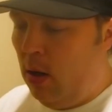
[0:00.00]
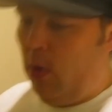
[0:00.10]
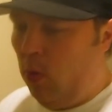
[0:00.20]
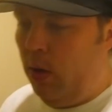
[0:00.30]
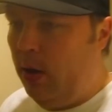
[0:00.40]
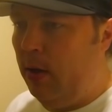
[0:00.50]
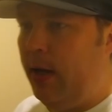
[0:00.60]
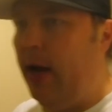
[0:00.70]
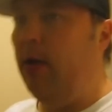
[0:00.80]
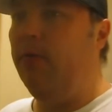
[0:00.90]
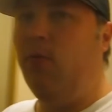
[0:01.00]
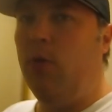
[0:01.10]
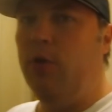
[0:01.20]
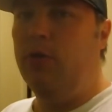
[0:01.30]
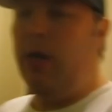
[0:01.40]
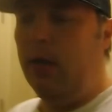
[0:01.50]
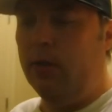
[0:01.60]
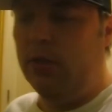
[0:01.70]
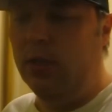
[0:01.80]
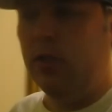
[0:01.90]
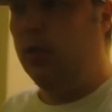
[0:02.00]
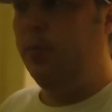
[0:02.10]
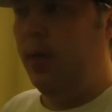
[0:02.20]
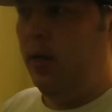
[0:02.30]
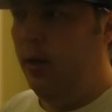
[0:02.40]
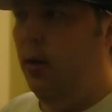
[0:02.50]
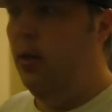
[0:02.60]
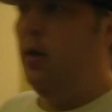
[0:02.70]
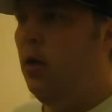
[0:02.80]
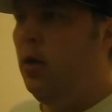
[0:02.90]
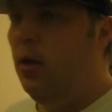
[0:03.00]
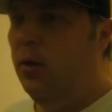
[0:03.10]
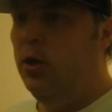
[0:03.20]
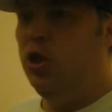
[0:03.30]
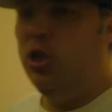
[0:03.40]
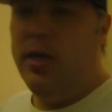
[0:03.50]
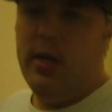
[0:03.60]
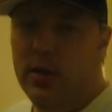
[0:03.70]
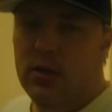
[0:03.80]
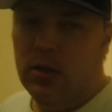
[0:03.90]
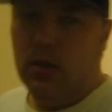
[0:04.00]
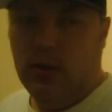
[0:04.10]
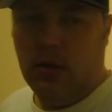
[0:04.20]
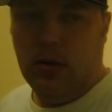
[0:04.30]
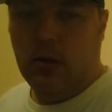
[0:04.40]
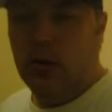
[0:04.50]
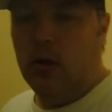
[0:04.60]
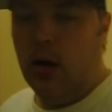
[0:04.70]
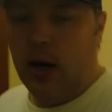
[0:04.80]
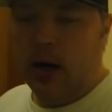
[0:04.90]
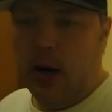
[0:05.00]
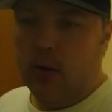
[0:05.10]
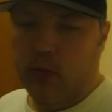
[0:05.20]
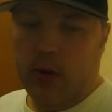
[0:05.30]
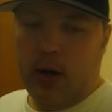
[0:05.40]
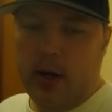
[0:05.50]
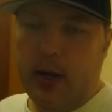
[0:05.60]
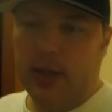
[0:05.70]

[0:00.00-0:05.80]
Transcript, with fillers: we're down $400. This has been the shittiest uh, run at